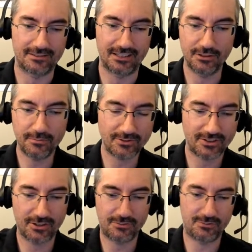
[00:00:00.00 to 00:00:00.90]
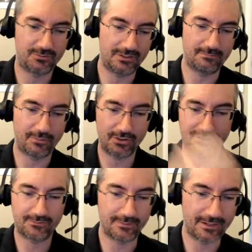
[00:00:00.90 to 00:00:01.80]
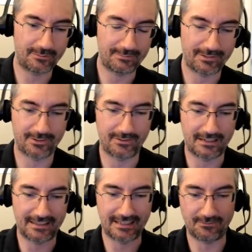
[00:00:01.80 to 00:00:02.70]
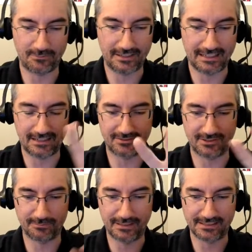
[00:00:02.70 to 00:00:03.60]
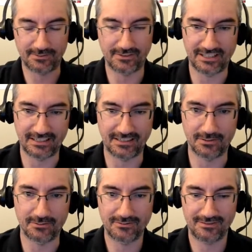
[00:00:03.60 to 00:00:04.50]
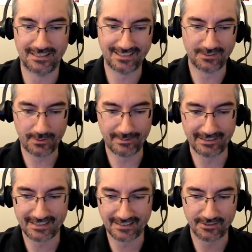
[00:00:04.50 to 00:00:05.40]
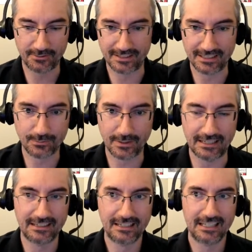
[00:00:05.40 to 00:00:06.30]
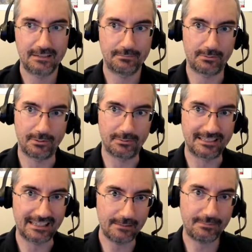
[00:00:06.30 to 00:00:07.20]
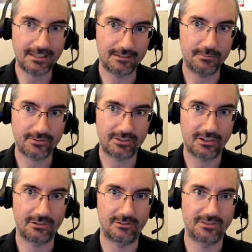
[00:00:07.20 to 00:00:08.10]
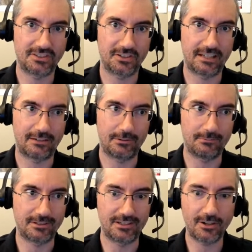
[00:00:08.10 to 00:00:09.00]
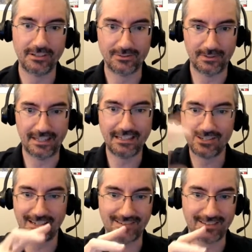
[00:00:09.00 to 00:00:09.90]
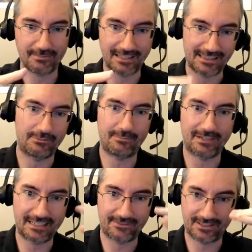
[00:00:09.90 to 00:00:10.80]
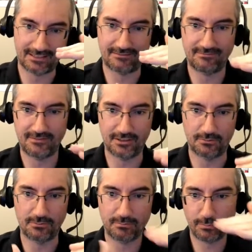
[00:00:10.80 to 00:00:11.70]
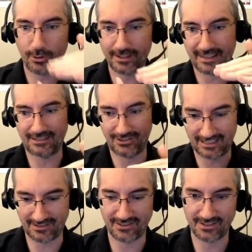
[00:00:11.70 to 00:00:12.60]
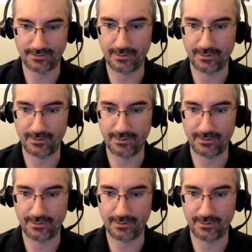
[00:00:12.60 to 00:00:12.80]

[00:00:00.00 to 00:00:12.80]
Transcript: Illumos code, which we'd pull in from their repo, and then we'd have little bits where say, this is FreeBSD, so do it this way. But we would keep the Illumos code so that we would notice when they change something that we might have to, port that change to the